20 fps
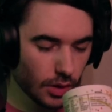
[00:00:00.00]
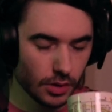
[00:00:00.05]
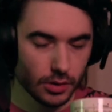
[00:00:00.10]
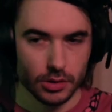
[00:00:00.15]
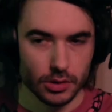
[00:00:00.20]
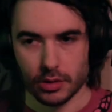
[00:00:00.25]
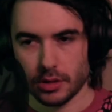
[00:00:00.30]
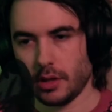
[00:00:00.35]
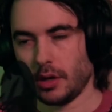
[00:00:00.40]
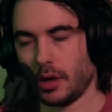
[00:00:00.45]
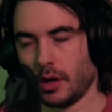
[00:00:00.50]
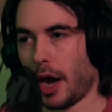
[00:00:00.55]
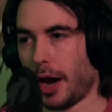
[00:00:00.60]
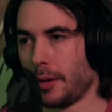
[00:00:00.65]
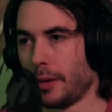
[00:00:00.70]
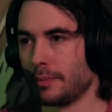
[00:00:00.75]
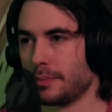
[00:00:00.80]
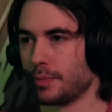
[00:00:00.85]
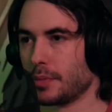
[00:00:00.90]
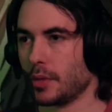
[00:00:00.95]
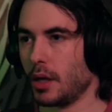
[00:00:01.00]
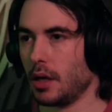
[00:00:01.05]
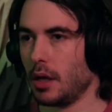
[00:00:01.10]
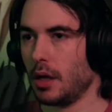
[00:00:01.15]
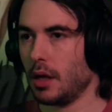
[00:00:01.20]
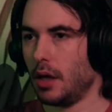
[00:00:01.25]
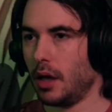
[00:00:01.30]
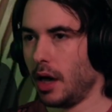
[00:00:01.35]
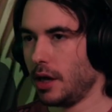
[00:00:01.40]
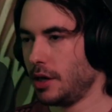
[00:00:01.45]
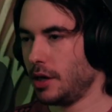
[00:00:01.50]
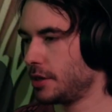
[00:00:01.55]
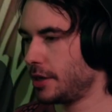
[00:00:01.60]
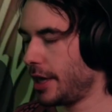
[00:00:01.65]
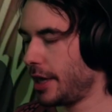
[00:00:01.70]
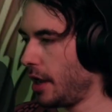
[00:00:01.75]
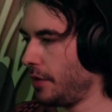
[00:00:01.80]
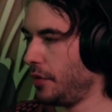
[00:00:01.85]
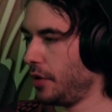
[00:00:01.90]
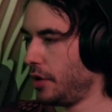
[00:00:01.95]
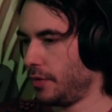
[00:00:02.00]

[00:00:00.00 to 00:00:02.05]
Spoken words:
So, okay. I just gave you